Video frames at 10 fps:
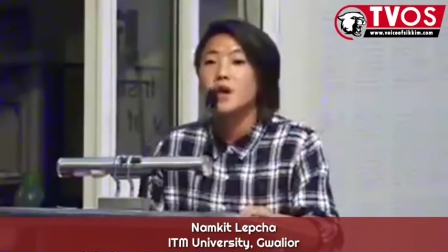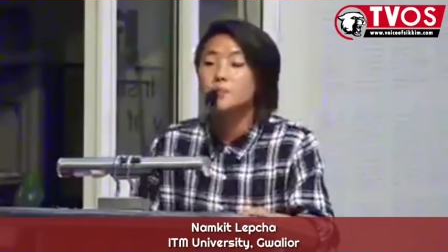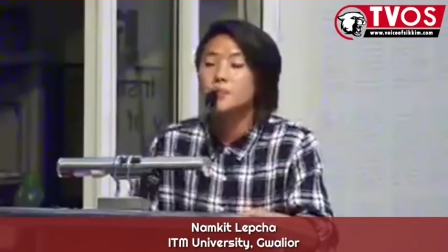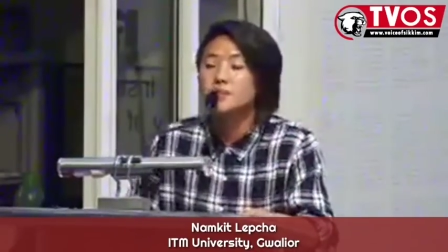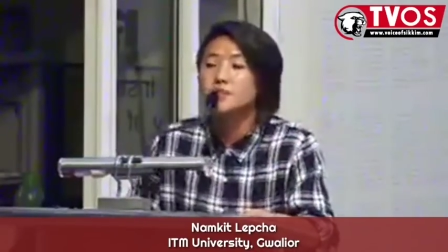
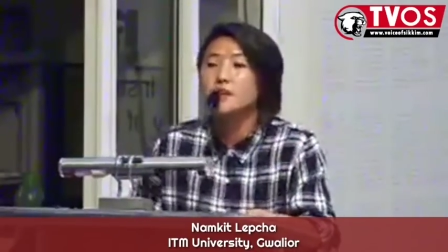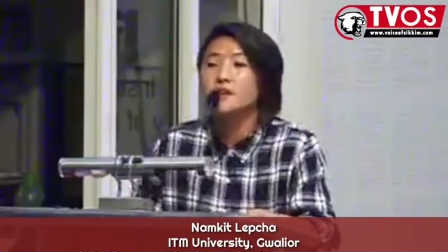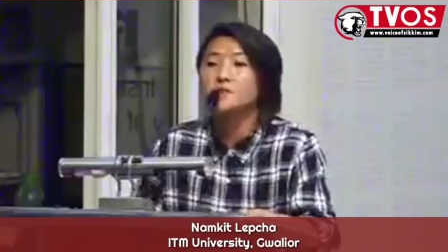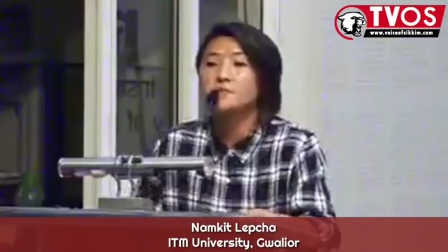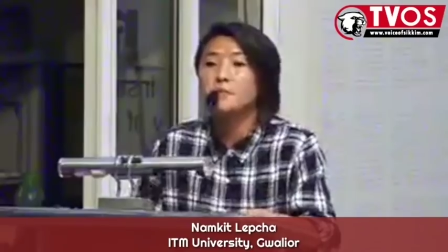But
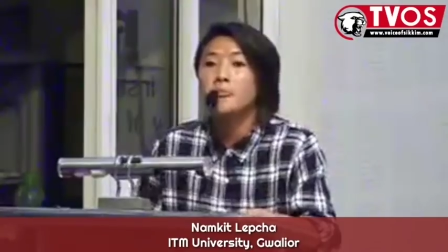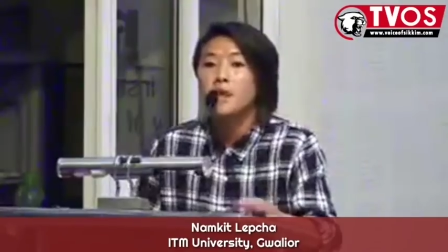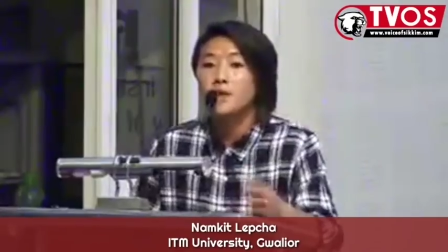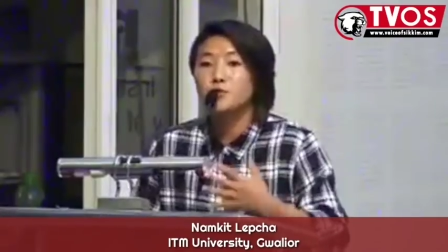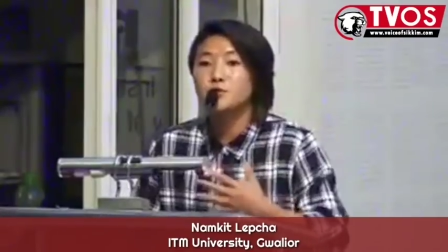dear,
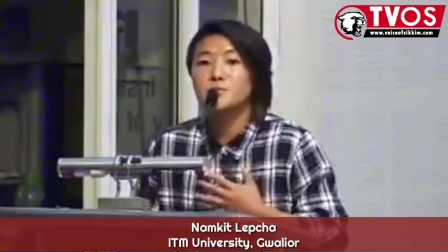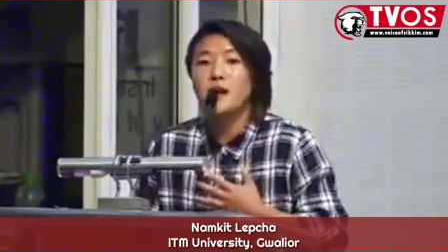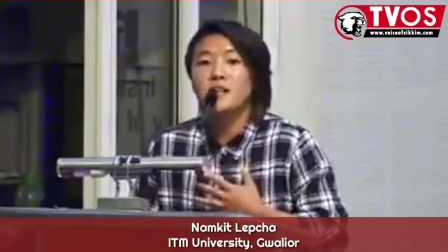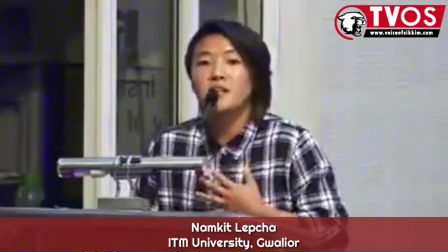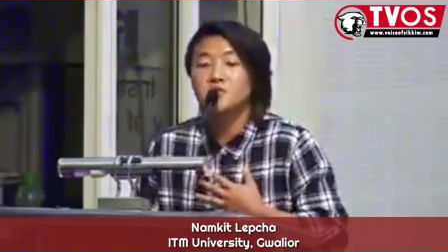if you
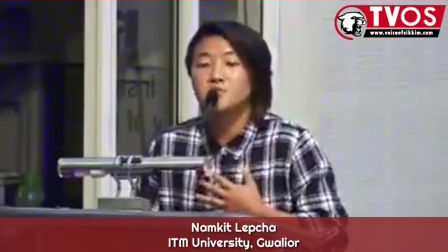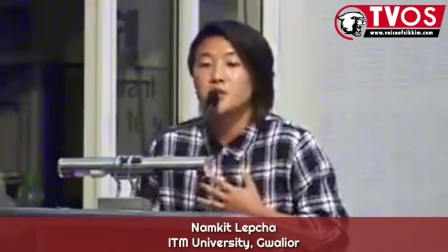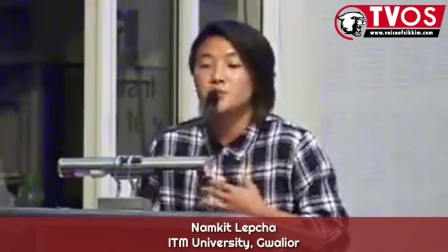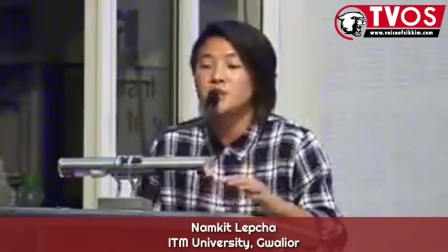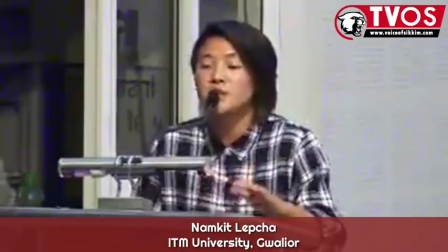smile at
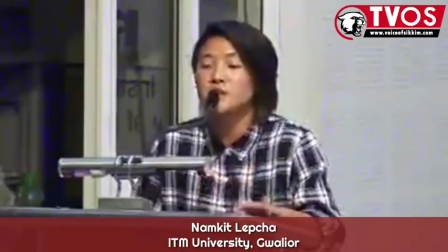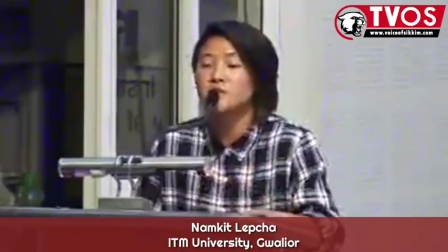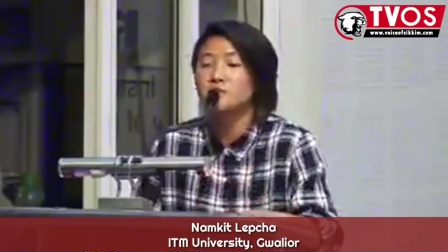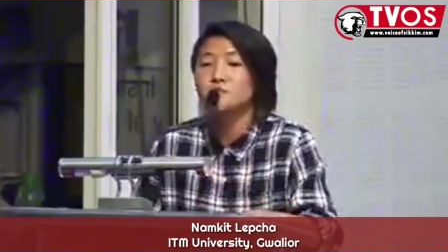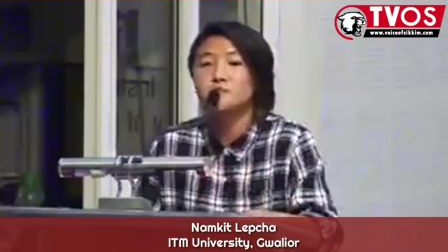me with
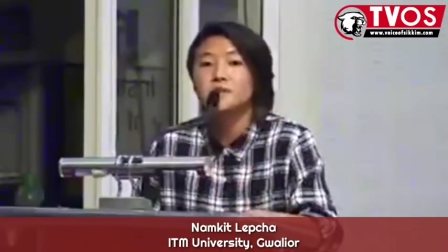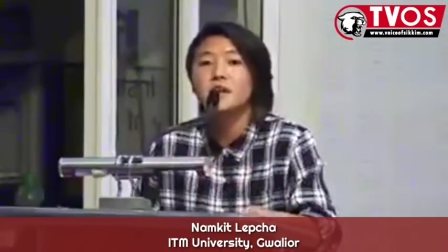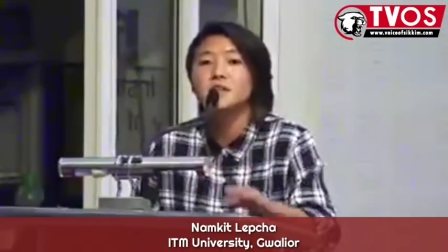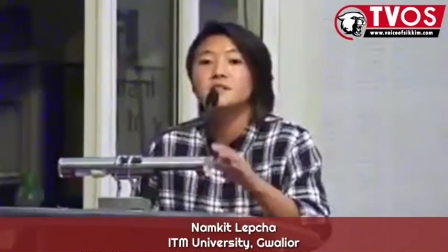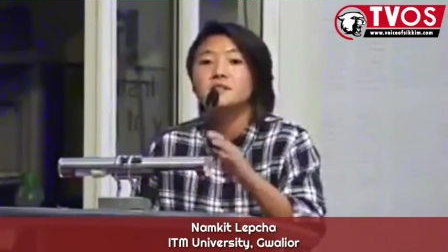love,
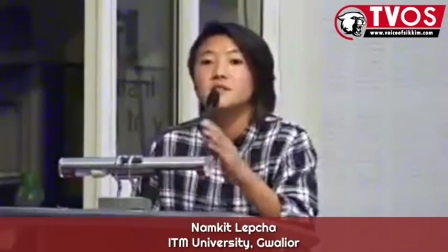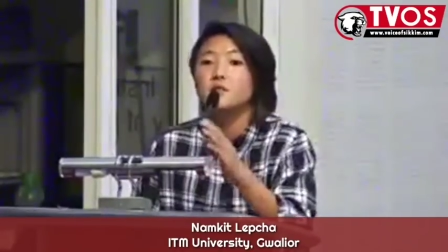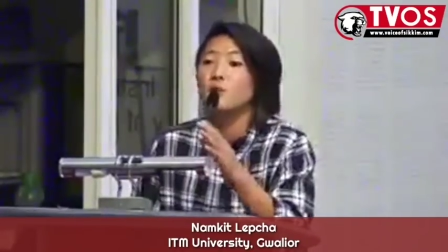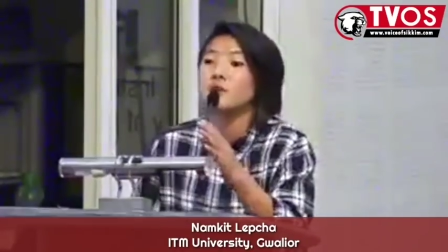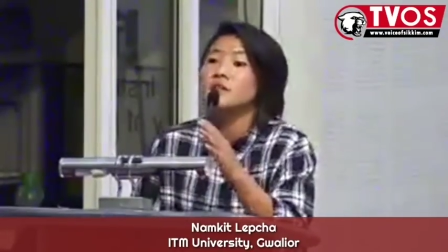kindness
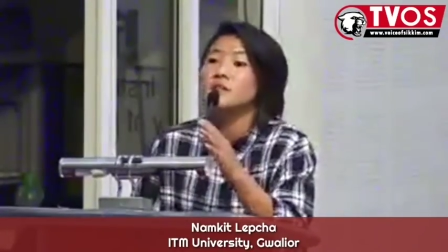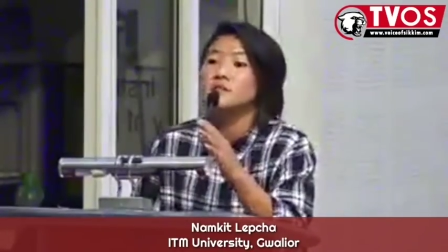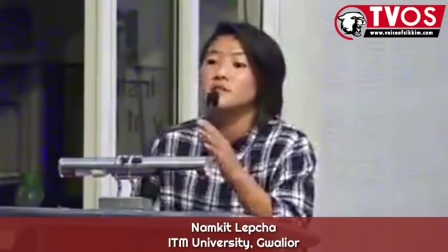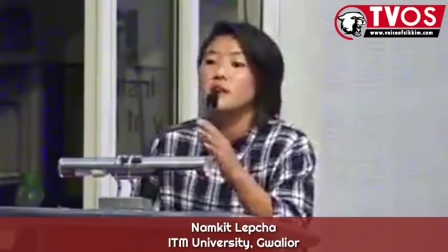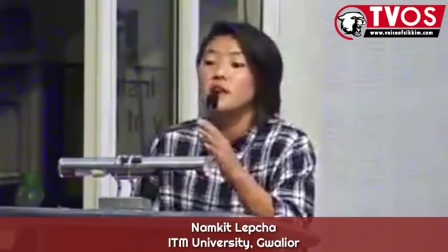and
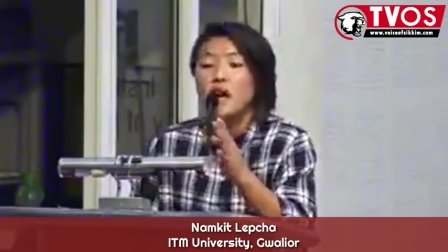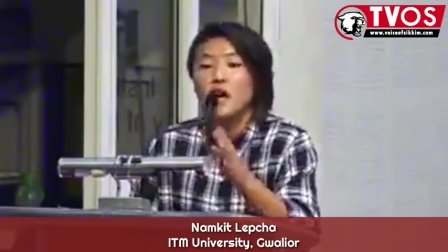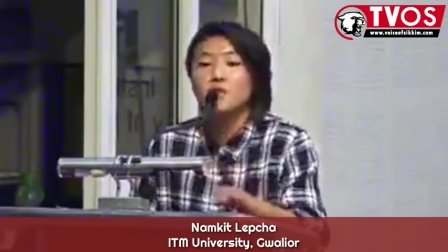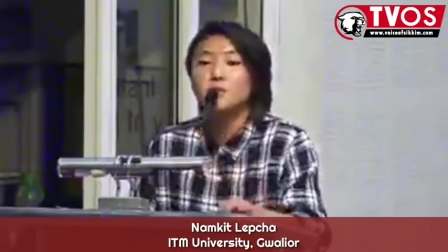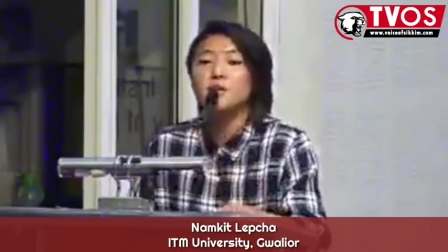oneness,
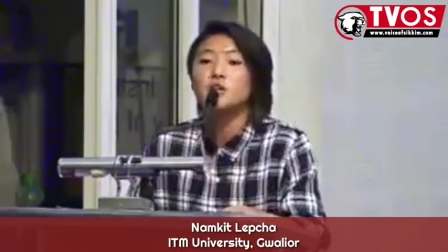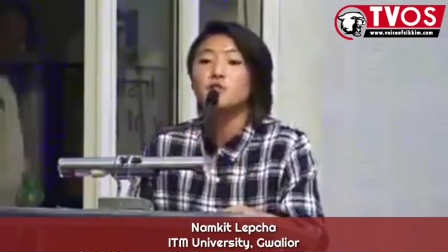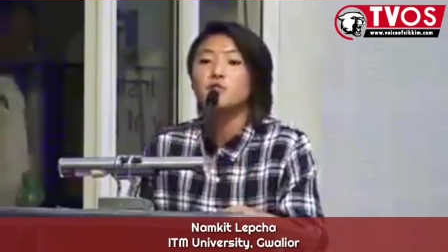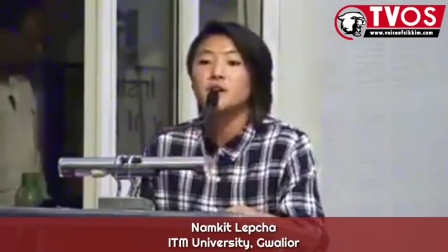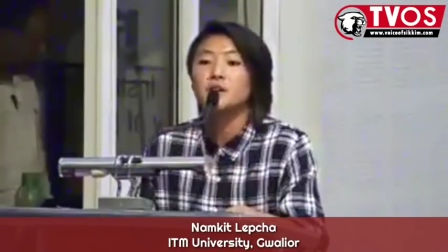I will be
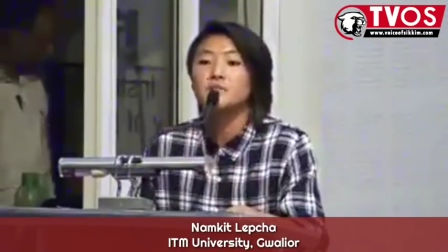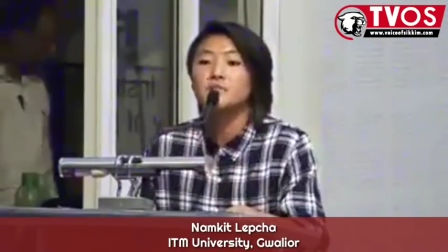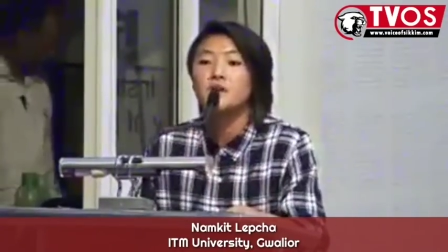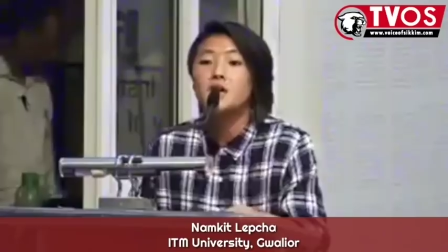your friend.